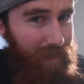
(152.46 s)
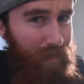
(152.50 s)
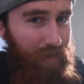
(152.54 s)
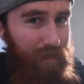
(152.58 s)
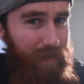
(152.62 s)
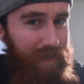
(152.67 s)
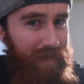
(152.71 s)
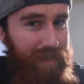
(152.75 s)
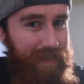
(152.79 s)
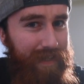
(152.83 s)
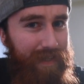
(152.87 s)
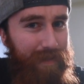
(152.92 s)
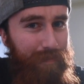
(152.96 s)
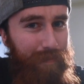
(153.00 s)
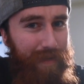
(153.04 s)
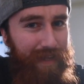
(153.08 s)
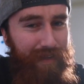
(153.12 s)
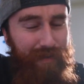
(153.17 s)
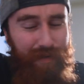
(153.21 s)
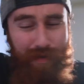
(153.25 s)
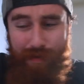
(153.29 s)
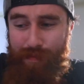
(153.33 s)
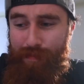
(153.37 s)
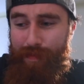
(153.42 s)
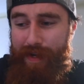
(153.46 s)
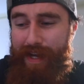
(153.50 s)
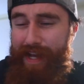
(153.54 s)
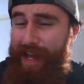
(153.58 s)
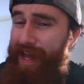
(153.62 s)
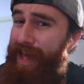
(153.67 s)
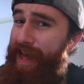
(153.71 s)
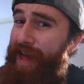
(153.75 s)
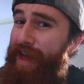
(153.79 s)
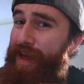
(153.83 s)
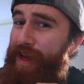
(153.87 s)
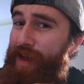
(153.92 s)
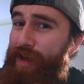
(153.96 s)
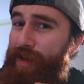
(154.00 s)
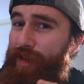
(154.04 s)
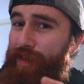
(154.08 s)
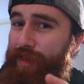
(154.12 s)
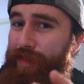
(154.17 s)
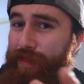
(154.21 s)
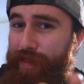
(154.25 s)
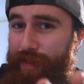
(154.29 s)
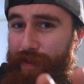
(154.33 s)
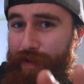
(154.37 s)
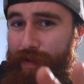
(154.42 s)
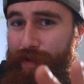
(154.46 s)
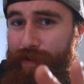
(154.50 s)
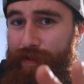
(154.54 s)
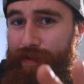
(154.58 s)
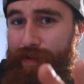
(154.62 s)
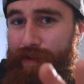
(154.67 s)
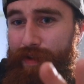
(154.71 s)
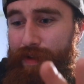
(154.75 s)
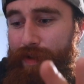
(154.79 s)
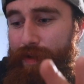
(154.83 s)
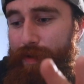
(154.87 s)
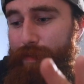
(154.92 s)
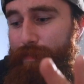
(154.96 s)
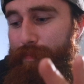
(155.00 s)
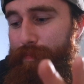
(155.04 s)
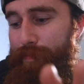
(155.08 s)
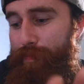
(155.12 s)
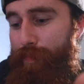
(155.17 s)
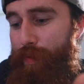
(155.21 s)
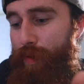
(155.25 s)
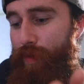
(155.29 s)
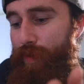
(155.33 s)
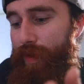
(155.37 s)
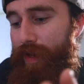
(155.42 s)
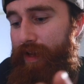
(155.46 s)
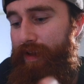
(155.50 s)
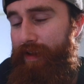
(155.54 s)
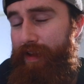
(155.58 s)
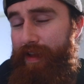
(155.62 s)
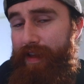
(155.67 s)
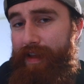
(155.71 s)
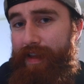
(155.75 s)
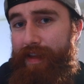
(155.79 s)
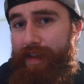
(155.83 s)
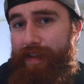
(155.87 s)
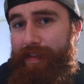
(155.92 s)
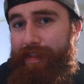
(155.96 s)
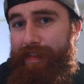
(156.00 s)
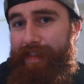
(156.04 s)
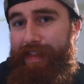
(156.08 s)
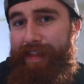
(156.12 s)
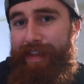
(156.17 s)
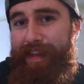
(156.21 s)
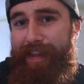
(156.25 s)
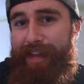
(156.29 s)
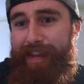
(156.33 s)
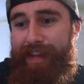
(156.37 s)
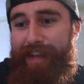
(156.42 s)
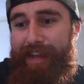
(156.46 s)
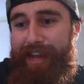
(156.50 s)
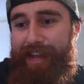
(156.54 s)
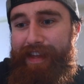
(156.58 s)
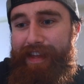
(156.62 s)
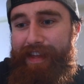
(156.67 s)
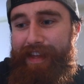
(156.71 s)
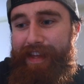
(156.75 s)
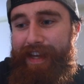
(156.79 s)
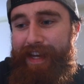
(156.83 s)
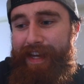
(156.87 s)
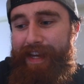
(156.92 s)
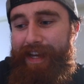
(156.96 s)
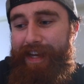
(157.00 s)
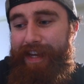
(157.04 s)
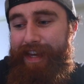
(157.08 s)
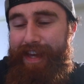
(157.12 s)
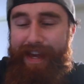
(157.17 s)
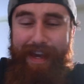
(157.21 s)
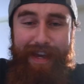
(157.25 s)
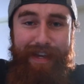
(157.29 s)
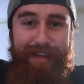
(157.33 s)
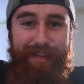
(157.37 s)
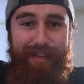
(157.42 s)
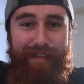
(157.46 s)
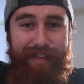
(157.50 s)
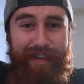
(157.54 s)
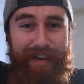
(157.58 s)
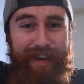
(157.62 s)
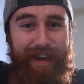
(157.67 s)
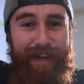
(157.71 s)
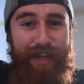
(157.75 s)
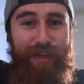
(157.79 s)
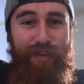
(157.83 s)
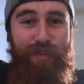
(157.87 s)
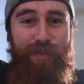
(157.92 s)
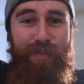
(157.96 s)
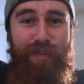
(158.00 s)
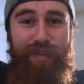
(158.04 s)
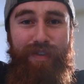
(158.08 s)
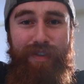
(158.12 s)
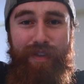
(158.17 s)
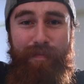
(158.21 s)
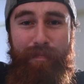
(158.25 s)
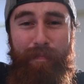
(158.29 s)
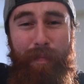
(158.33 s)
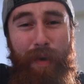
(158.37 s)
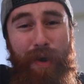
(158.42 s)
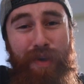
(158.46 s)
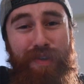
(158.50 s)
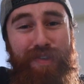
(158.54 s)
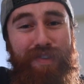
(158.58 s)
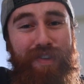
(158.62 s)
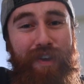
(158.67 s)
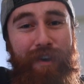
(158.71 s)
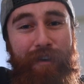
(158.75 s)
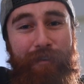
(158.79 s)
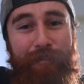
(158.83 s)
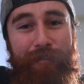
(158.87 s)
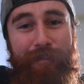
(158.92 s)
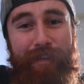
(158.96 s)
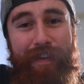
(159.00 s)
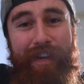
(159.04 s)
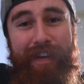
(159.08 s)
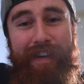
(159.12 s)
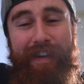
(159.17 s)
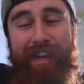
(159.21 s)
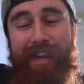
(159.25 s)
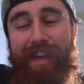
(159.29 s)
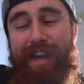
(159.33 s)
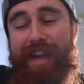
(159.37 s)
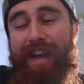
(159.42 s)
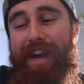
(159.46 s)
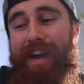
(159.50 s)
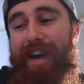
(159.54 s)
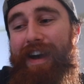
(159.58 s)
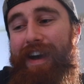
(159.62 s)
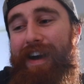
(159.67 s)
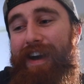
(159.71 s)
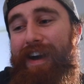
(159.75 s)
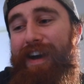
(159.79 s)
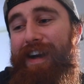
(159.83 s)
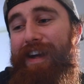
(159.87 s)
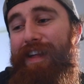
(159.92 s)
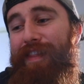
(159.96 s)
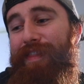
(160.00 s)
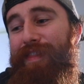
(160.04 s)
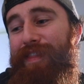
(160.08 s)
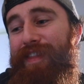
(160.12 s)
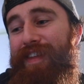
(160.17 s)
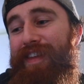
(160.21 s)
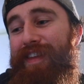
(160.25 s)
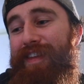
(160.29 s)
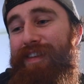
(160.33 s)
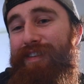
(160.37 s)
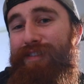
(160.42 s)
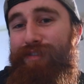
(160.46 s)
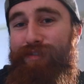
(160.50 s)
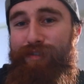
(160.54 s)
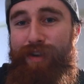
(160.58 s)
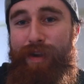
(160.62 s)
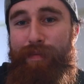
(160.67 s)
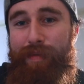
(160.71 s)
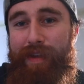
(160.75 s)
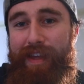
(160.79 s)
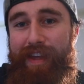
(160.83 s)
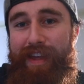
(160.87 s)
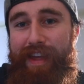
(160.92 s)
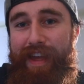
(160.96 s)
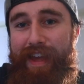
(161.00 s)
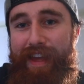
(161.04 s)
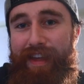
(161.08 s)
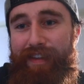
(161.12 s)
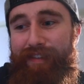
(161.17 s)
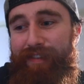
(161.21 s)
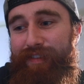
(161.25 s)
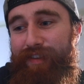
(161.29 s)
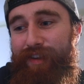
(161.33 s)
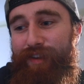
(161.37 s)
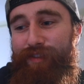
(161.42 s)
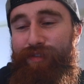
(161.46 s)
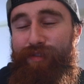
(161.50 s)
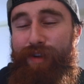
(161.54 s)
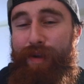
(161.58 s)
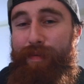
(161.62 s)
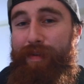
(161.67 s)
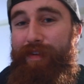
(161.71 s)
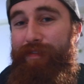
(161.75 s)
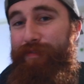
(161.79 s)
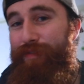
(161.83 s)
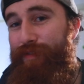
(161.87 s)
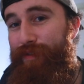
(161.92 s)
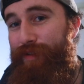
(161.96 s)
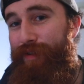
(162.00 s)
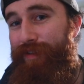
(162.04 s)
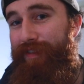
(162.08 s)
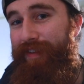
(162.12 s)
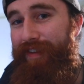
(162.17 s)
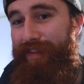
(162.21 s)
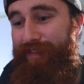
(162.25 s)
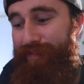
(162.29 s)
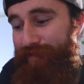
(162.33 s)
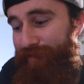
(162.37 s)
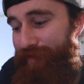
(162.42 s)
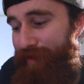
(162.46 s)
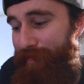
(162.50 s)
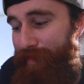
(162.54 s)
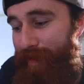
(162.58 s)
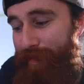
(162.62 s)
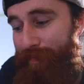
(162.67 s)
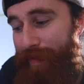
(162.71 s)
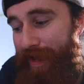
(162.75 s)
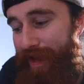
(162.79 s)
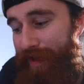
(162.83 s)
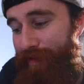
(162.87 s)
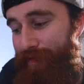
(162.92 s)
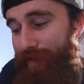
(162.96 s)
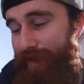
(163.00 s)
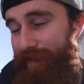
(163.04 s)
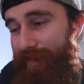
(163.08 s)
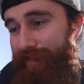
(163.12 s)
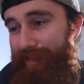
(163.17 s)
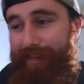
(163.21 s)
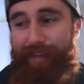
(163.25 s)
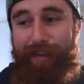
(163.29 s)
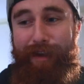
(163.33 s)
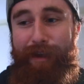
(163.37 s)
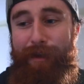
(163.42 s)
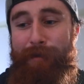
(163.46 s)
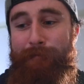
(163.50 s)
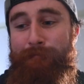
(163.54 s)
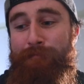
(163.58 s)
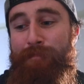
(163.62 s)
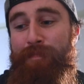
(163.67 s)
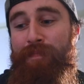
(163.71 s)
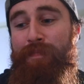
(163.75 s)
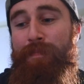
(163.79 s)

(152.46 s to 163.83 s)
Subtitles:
Which leads me to my third point. The keys that I use most often are the scrubbing keys, so scrubbing forwards and scrubbing backwards. So